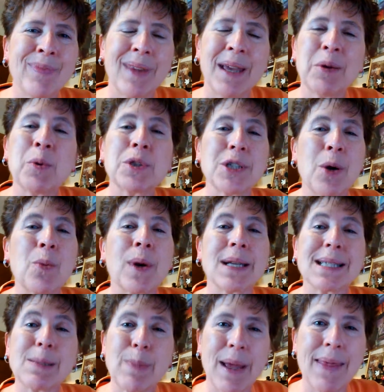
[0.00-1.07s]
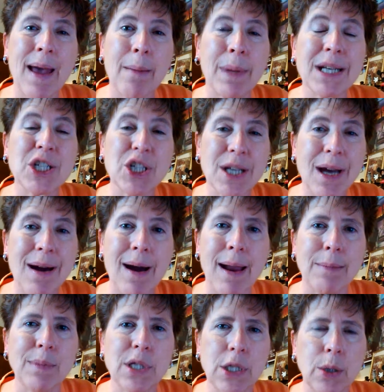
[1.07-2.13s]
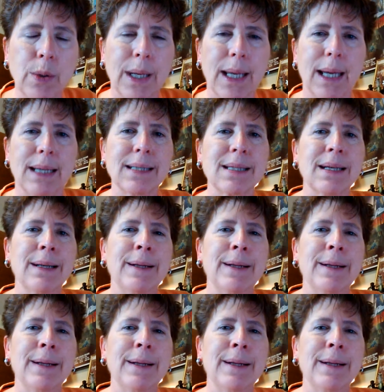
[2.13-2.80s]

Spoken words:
They don't want to spend that much time doing it.